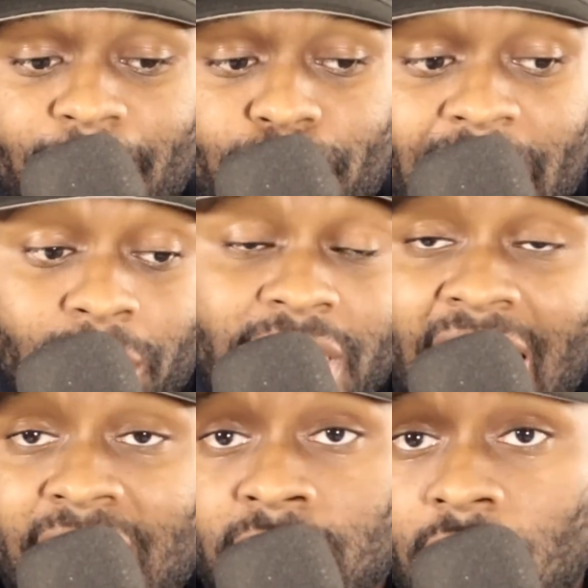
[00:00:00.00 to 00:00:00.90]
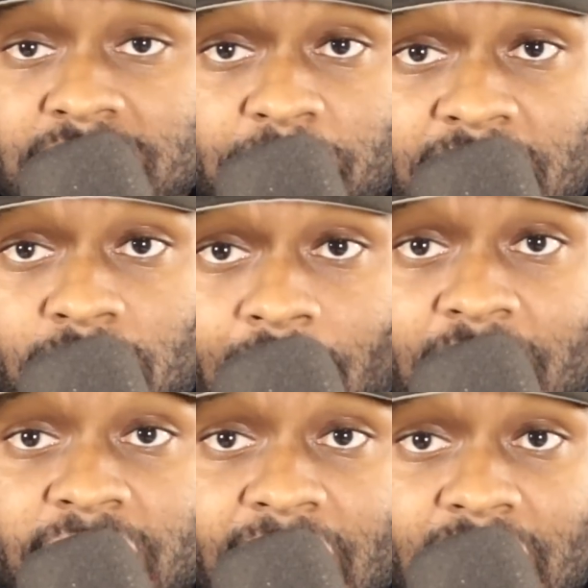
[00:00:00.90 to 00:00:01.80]
they really hadn't lost a beat,
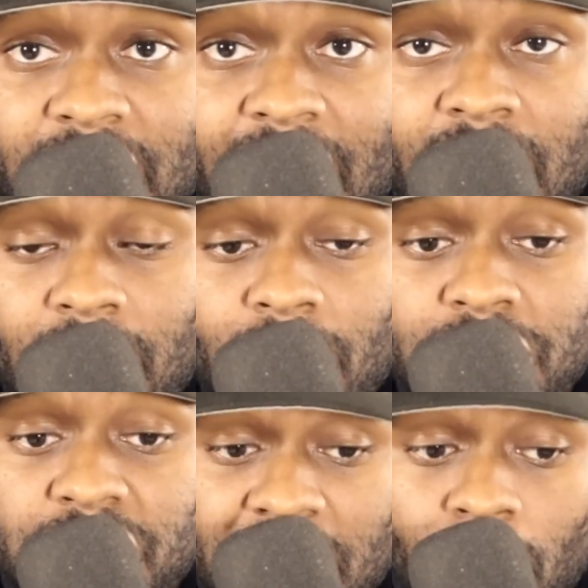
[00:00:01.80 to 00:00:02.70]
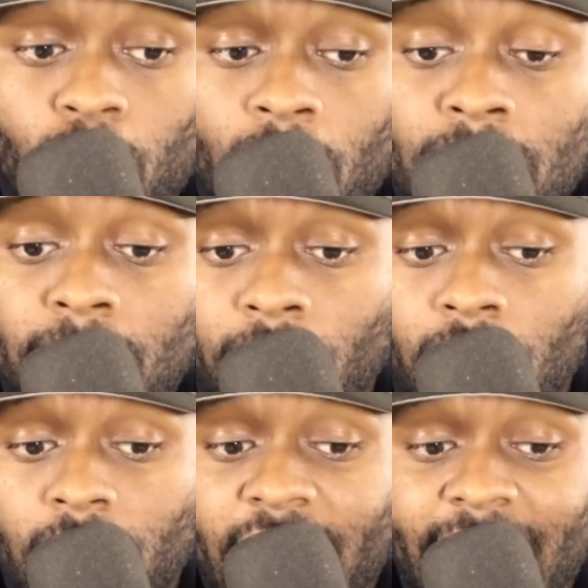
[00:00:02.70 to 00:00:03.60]
right? They still run the
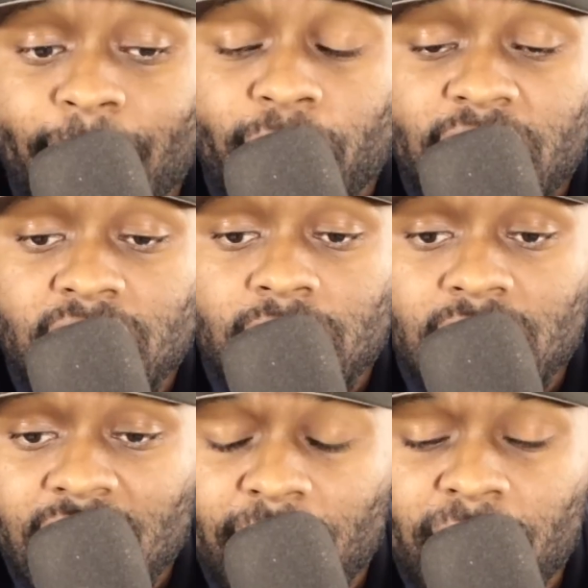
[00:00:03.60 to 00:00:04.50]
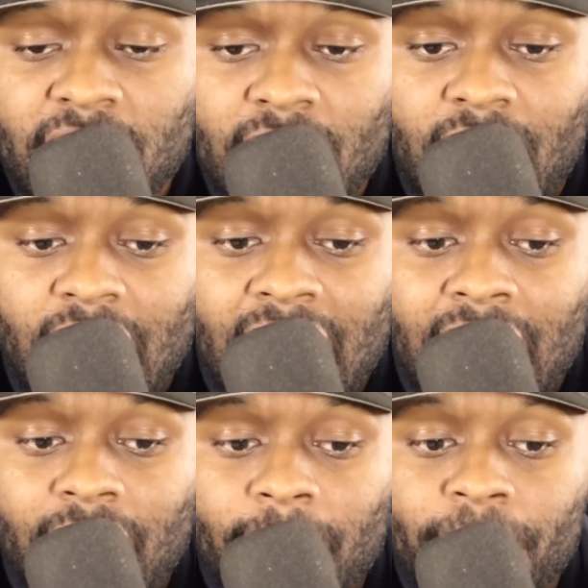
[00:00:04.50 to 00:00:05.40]
ball at a pretty good clip.
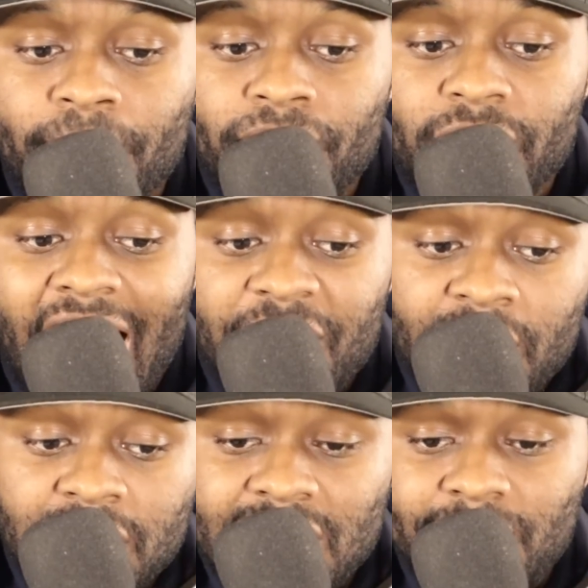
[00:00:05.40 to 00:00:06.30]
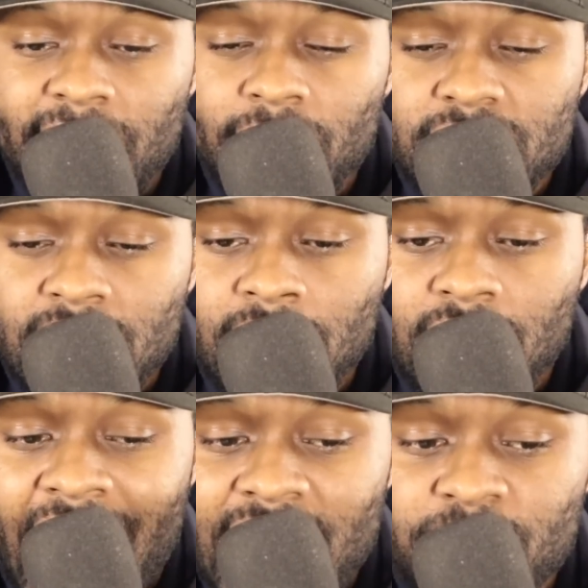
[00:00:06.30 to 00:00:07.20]
I think Doug
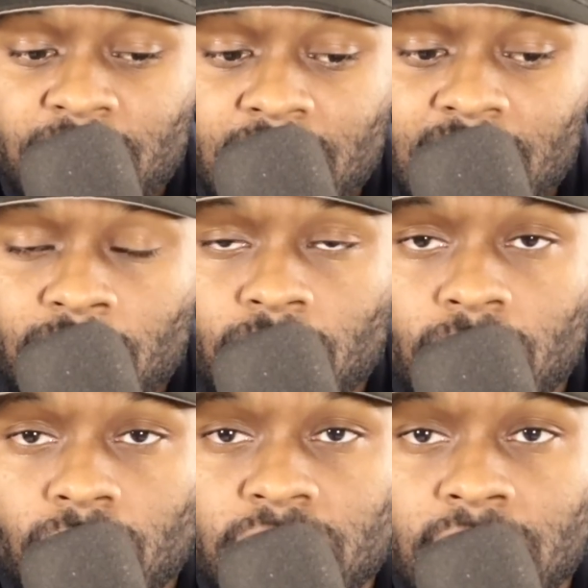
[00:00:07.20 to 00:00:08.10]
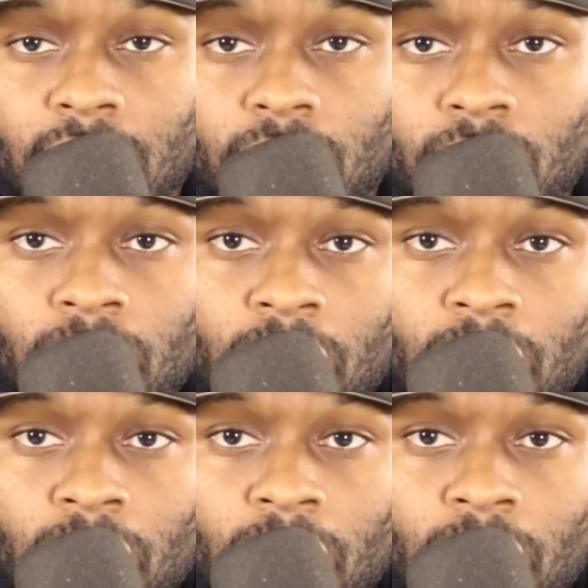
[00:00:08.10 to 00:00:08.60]
Peterson has been a little,